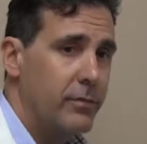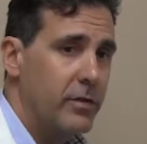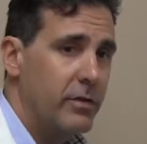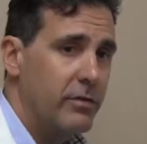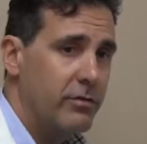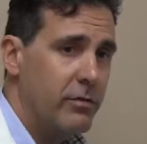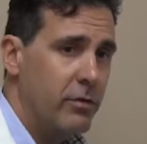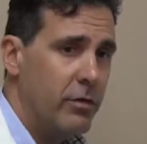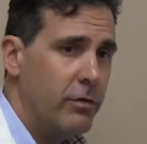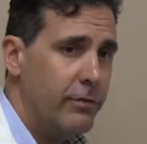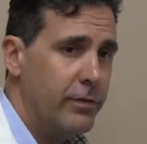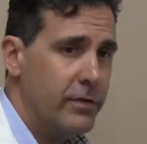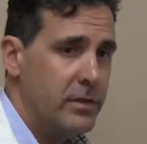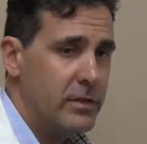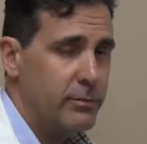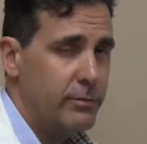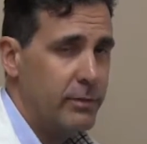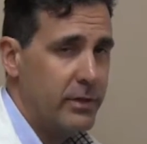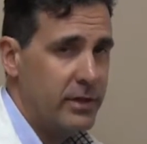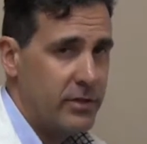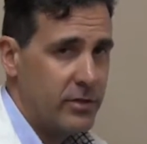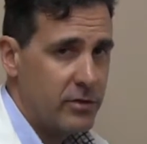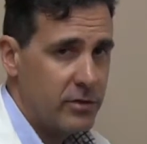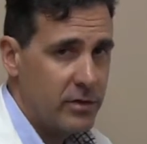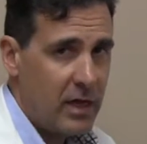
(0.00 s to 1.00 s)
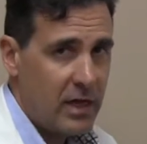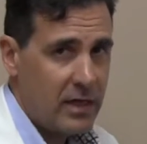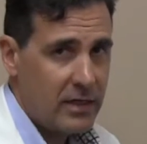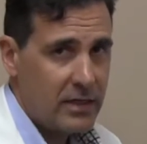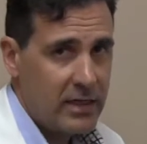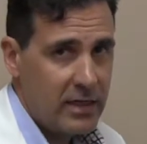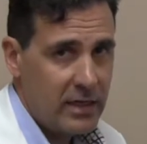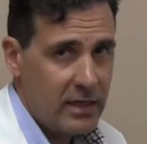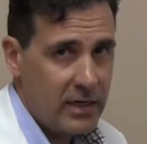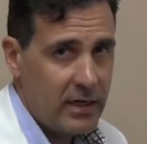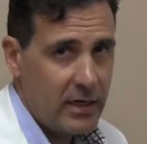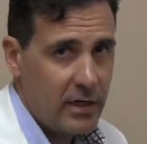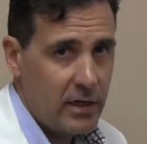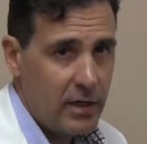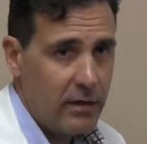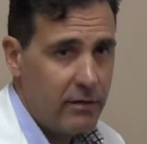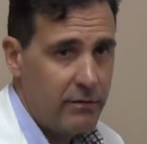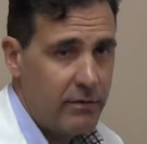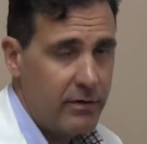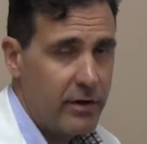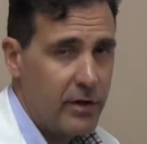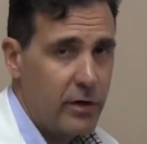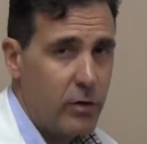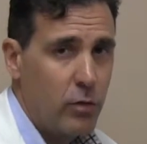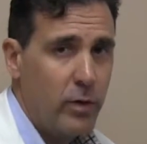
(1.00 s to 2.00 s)
surface, but you're not getting a
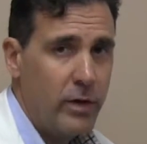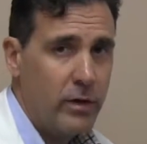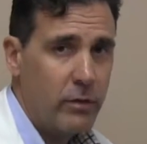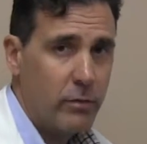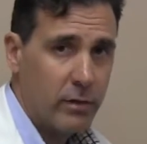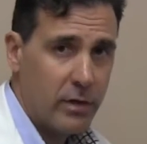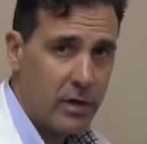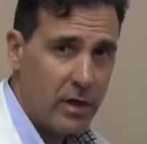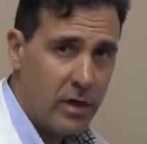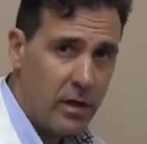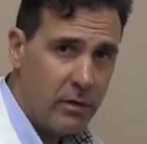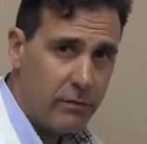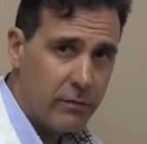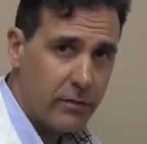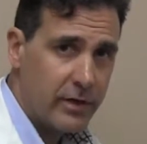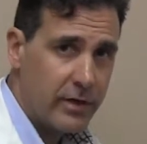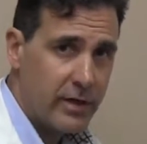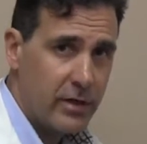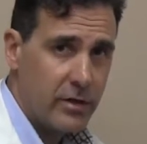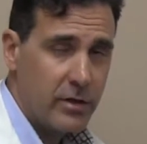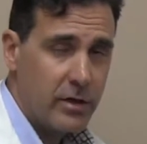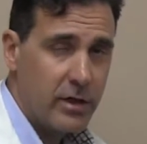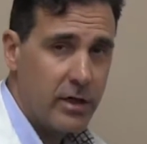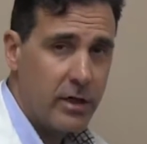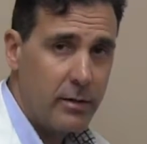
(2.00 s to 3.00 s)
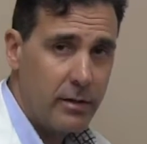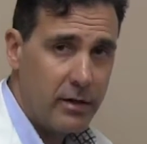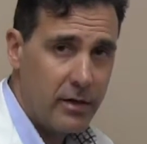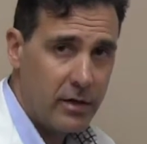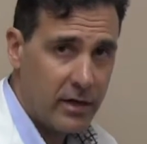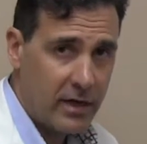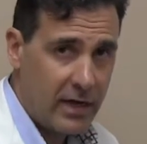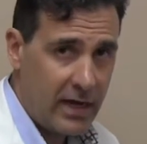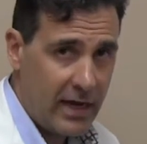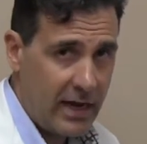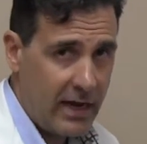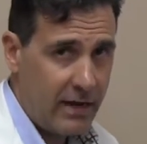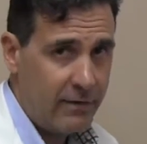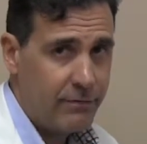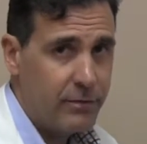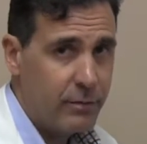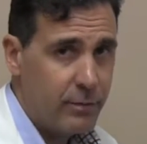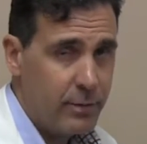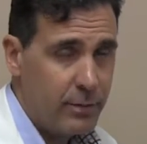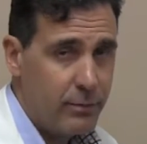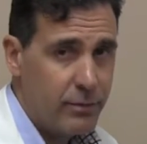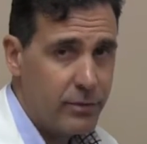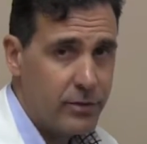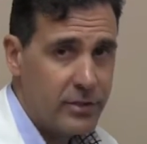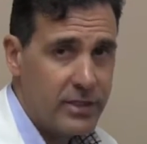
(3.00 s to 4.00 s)
very quick recovery. You're gonna have
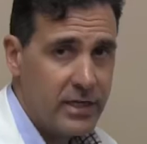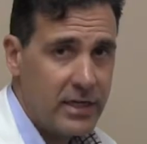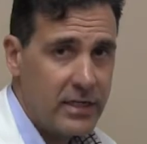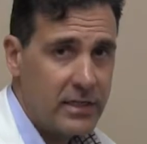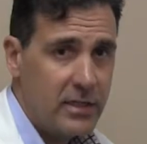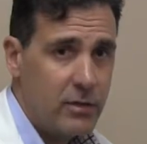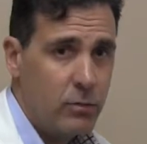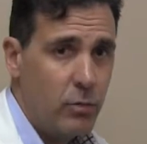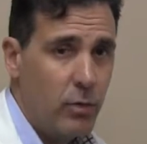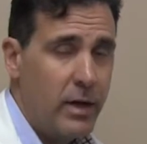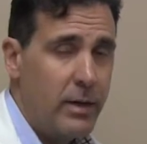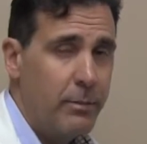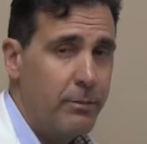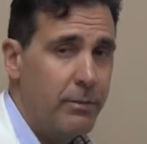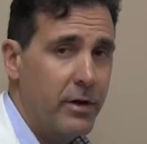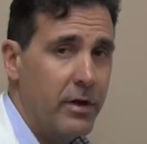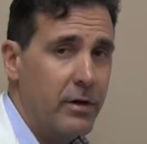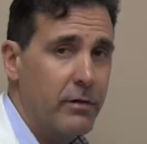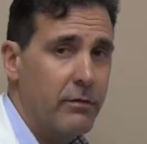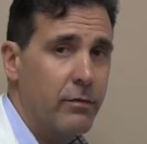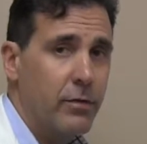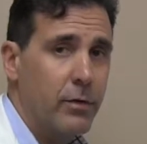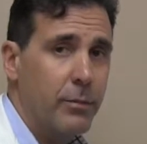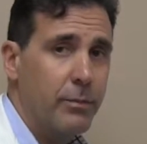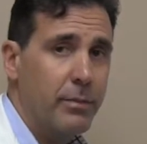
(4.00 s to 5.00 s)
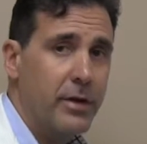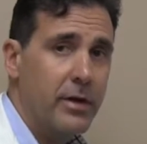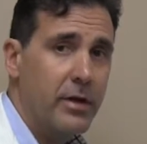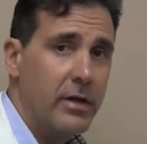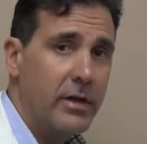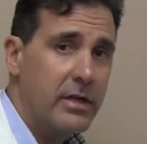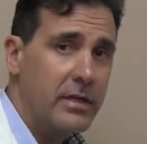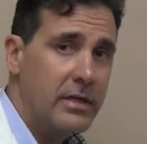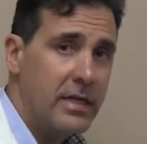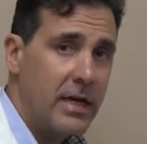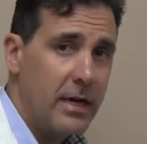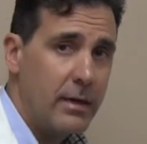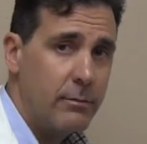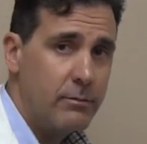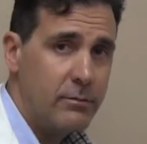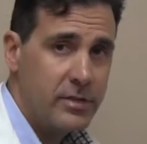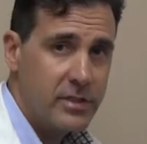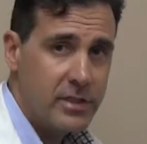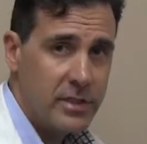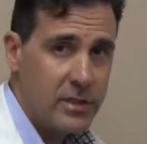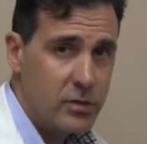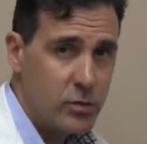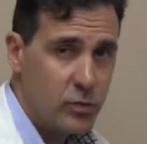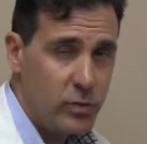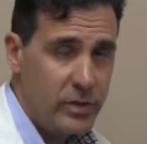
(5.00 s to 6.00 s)
to be protected weight bearing for a period of time,
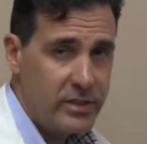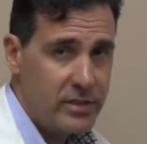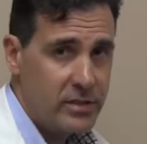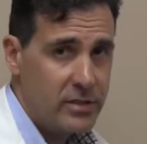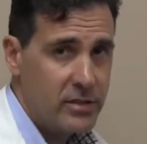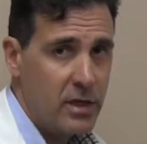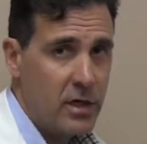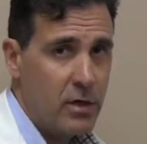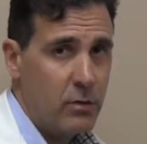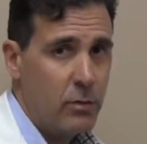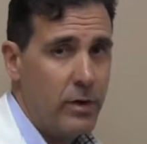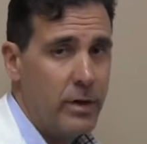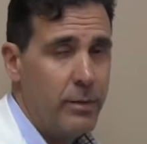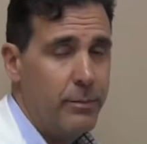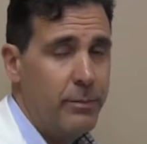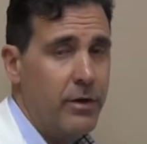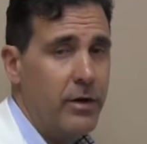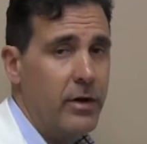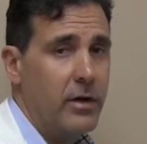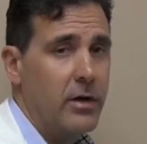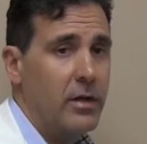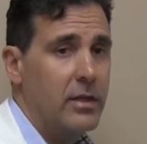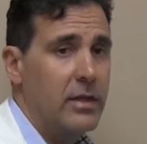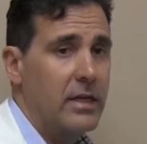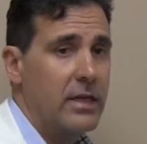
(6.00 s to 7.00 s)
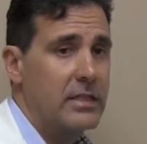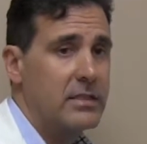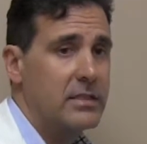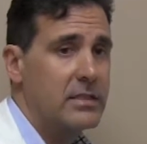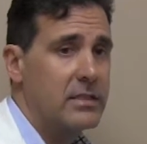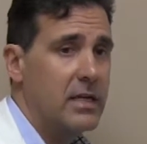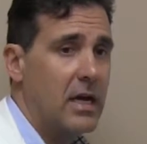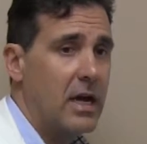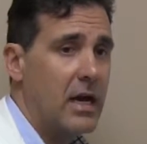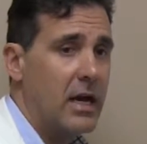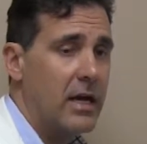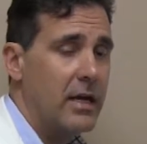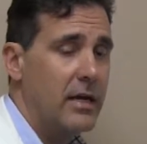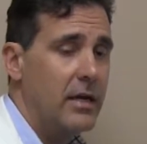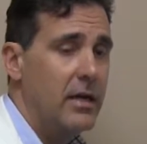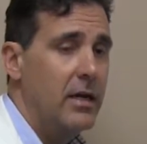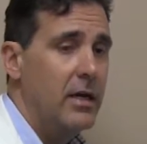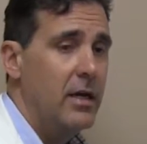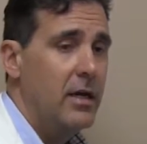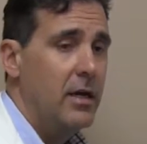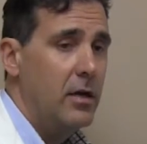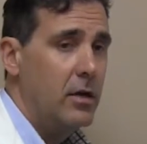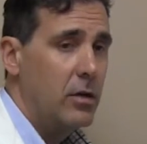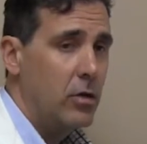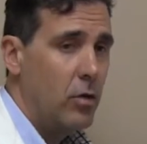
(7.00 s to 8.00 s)
6 weeks of non-weight bearing on that side,
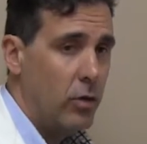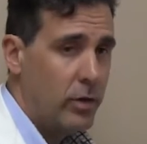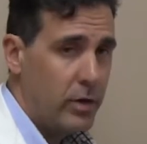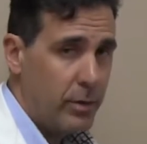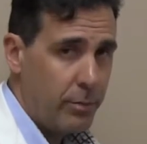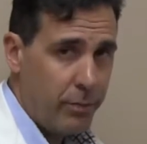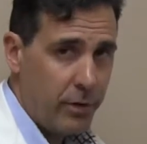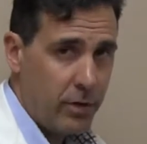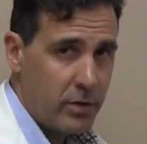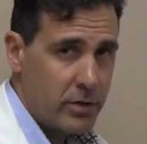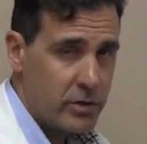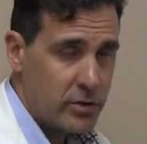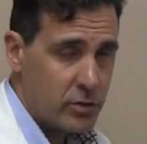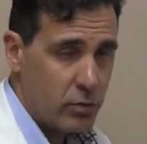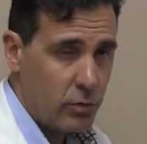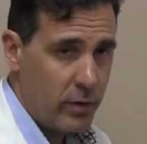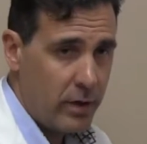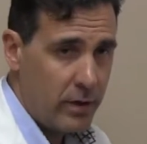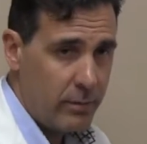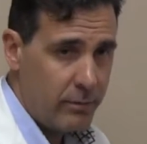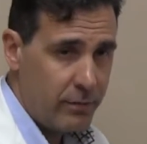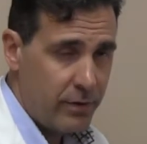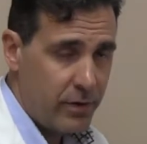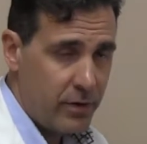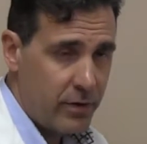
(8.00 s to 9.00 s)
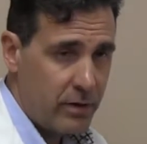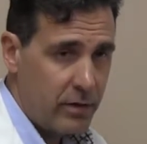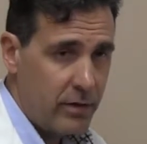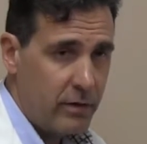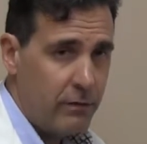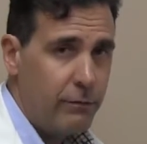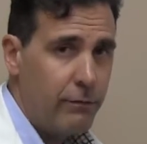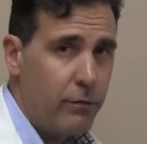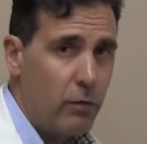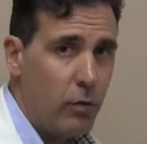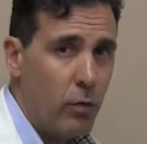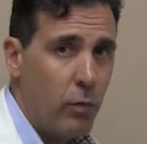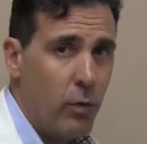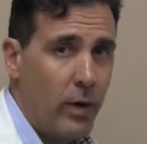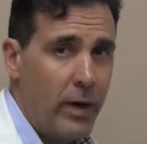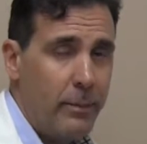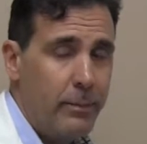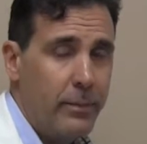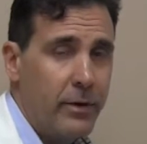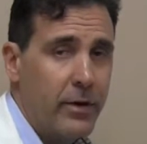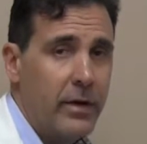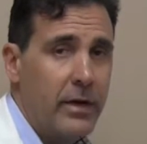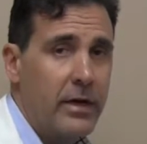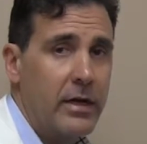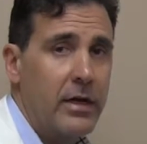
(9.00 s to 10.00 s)
going to partial weight bearing, then full
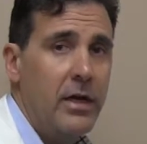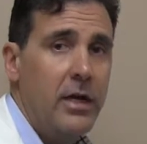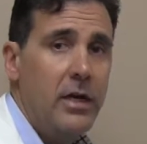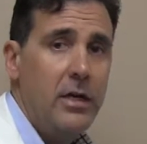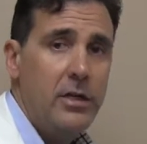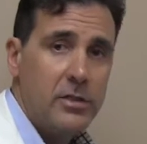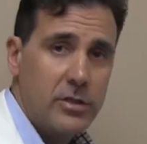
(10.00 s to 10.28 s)
weight bearing.